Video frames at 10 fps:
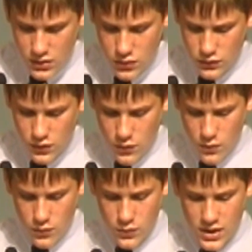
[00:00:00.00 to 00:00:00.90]
know that
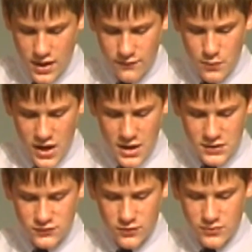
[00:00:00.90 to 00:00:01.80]
we have
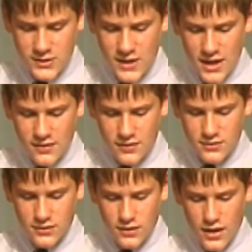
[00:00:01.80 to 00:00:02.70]
passed from death
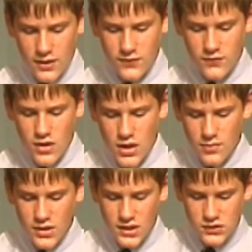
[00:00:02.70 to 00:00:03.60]
unto life,
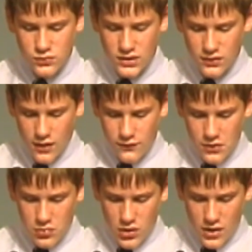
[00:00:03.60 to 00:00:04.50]
because we love
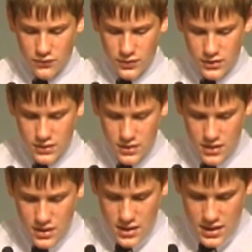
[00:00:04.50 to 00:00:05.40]
the brethren.
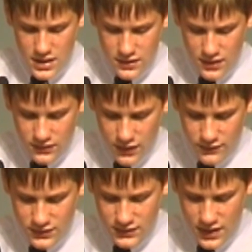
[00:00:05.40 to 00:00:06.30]
He that
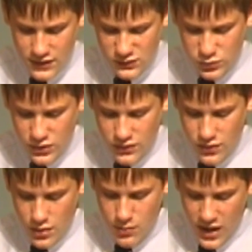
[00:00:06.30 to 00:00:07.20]
loveth not his brother
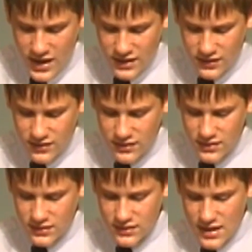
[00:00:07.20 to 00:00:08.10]
abideth
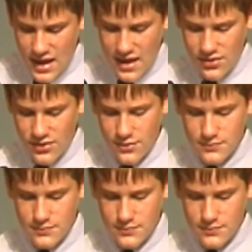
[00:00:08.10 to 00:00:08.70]
in death.